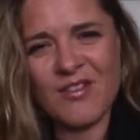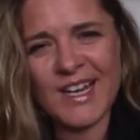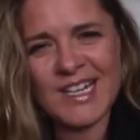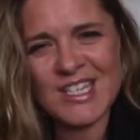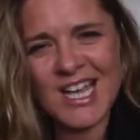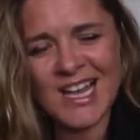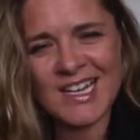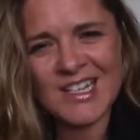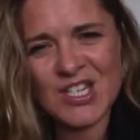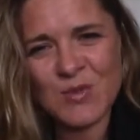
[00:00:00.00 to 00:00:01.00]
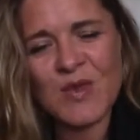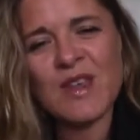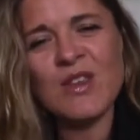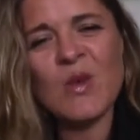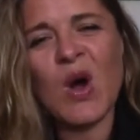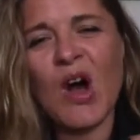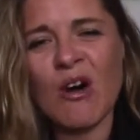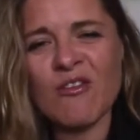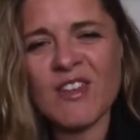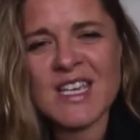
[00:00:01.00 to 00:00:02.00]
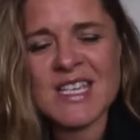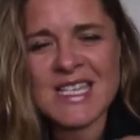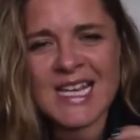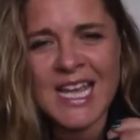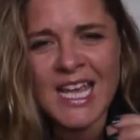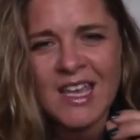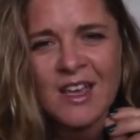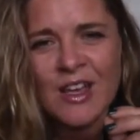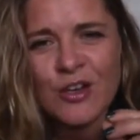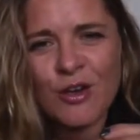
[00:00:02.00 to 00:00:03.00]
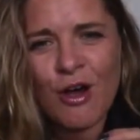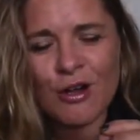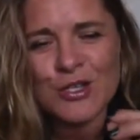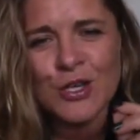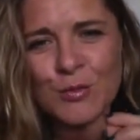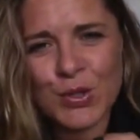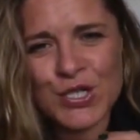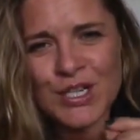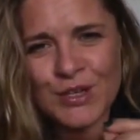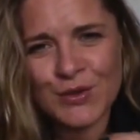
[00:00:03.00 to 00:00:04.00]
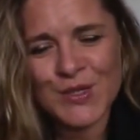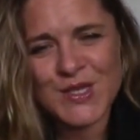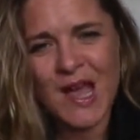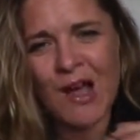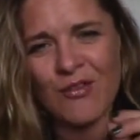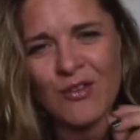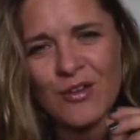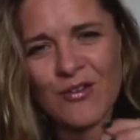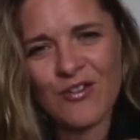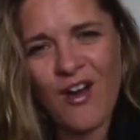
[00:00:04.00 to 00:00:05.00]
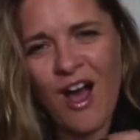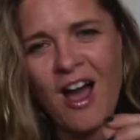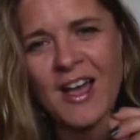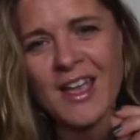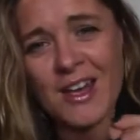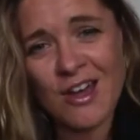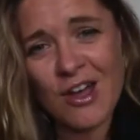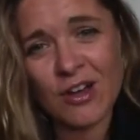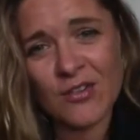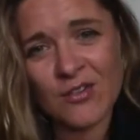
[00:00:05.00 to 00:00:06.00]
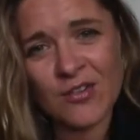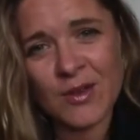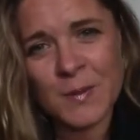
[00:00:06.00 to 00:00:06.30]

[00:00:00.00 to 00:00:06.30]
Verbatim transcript: feeling challenged, well, then you are obviously not pushing yourself far enough.